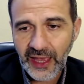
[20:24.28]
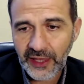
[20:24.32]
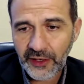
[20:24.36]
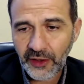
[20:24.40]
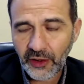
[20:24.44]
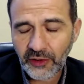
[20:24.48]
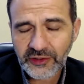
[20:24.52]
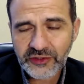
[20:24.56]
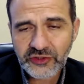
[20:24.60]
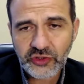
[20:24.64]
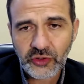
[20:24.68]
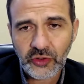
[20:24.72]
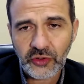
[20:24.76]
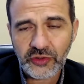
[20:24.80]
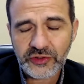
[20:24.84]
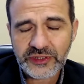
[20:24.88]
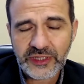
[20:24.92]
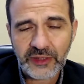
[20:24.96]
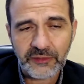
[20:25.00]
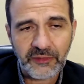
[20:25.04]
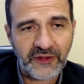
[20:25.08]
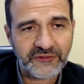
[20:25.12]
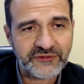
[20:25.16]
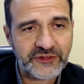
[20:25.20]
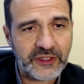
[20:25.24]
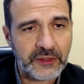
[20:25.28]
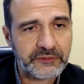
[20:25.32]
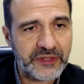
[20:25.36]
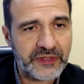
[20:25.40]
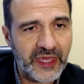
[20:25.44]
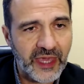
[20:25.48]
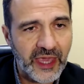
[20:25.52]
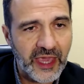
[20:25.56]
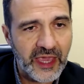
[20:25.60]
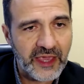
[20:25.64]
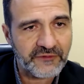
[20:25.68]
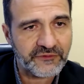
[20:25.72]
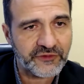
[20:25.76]
and also some of the
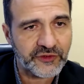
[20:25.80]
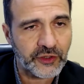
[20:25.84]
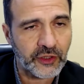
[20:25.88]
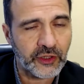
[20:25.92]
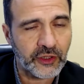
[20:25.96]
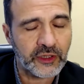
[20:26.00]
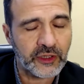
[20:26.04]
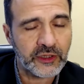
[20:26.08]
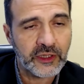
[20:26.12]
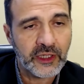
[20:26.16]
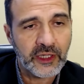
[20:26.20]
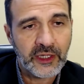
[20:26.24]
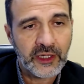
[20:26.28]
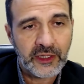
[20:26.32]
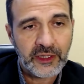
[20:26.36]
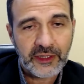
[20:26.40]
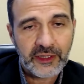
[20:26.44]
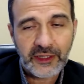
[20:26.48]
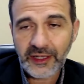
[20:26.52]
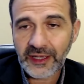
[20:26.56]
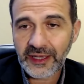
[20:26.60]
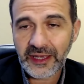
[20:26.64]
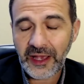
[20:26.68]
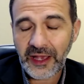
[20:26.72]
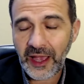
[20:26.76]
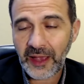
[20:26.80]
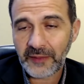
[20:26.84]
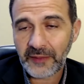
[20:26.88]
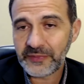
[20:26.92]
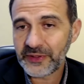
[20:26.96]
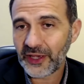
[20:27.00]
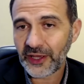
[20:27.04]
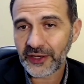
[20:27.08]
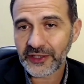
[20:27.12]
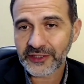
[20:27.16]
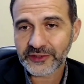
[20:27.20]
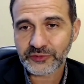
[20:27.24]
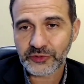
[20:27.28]
behavioral. I'll
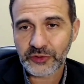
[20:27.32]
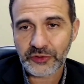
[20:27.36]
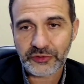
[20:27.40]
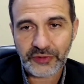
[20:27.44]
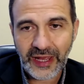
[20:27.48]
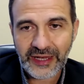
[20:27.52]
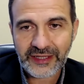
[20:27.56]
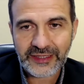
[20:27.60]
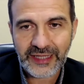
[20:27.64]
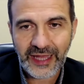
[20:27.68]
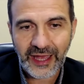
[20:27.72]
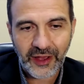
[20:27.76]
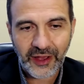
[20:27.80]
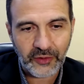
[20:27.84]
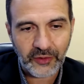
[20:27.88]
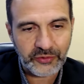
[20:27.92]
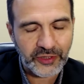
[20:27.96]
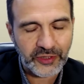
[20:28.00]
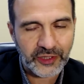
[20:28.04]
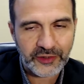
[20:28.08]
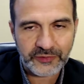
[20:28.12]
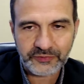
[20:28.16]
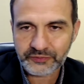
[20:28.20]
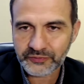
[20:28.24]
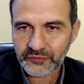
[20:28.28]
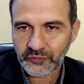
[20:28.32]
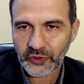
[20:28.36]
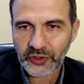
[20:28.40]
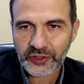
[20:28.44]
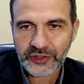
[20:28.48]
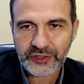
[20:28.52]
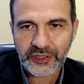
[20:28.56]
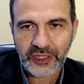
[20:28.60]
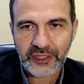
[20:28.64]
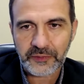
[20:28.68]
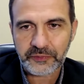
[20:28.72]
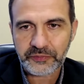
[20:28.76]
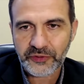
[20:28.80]
be honest with you, right now we are
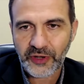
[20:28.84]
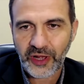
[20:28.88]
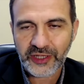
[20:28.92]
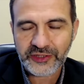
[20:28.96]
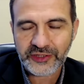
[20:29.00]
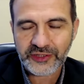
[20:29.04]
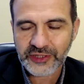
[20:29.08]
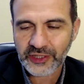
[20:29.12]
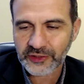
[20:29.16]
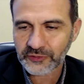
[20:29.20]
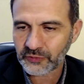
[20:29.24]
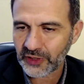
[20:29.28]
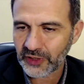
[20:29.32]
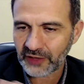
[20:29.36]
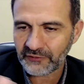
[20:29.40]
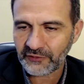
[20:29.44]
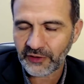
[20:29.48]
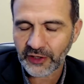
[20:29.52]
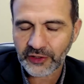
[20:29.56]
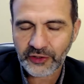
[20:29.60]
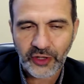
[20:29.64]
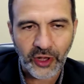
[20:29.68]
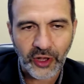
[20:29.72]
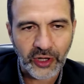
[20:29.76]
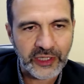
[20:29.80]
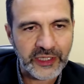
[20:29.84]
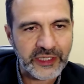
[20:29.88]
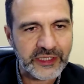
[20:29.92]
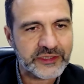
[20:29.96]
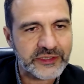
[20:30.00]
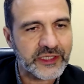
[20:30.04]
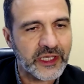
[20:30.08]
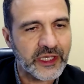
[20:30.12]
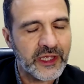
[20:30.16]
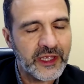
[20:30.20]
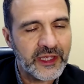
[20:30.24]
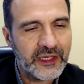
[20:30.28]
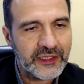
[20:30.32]
working on a project, one of our
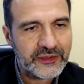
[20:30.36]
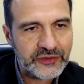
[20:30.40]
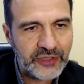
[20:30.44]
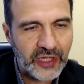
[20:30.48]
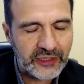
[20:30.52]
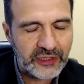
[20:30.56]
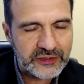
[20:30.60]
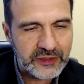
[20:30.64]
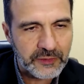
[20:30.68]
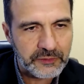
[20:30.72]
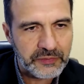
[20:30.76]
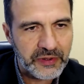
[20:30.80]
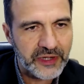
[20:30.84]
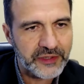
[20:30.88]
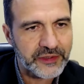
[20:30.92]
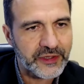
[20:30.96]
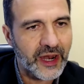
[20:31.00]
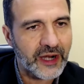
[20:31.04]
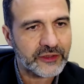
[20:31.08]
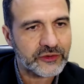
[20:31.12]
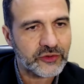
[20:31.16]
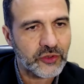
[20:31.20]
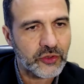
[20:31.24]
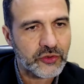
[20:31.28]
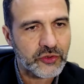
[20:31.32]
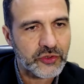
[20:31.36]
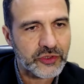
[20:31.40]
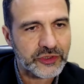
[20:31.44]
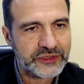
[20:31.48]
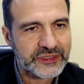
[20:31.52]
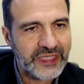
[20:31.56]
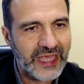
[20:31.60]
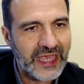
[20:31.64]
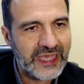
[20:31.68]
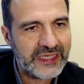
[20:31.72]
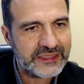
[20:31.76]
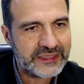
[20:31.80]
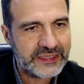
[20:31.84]
colleagues, Dr. Bernardo
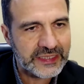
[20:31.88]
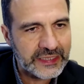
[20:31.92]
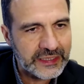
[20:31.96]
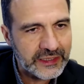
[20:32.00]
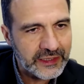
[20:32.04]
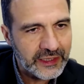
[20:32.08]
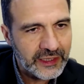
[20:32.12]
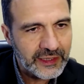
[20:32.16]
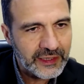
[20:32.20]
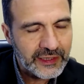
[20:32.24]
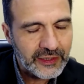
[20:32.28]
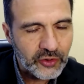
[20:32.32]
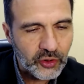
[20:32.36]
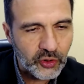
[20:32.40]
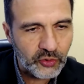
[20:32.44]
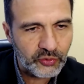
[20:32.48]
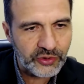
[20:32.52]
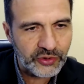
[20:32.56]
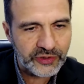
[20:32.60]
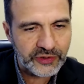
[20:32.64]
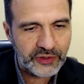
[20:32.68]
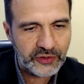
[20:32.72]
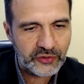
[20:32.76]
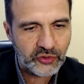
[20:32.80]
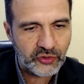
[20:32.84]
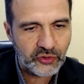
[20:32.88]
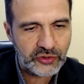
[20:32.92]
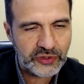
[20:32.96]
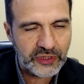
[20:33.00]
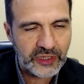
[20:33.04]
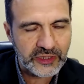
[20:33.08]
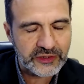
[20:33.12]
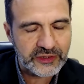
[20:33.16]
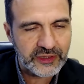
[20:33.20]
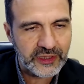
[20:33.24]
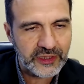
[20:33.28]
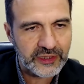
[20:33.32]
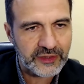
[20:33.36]
Cortesi, who we
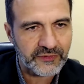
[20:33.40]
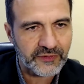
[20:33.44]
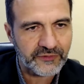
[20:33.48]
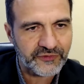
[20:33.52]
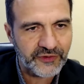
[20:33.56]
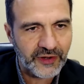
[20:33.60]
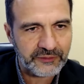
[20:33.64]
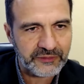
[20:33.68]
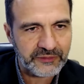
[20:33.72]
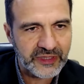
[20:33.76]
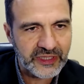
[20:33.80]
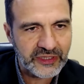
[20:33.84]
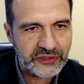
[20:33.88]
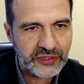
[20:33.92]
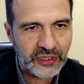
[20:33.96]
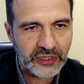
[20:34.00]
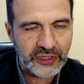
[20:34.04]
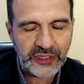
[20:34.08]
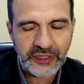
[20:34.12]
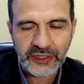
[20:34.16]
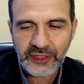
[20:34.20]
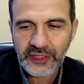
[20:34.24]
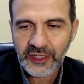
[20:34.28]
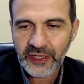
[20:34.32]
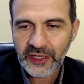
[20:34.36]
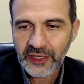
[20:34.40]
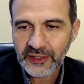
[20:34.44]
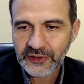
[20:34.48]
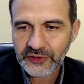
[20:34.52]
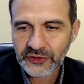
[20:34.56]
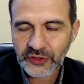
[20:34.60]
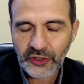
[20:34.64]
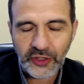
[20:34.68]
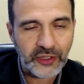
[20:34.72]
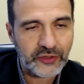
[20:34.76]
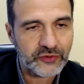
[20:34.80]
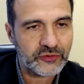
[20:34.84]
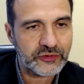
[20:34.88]
recruited from Italy,
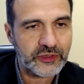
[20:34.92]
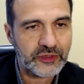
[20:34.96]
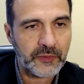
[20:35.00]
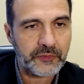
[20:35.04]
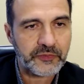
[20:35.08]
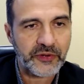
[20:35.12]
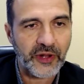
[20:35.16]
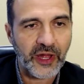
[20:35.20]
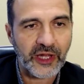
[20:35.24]
they are doing a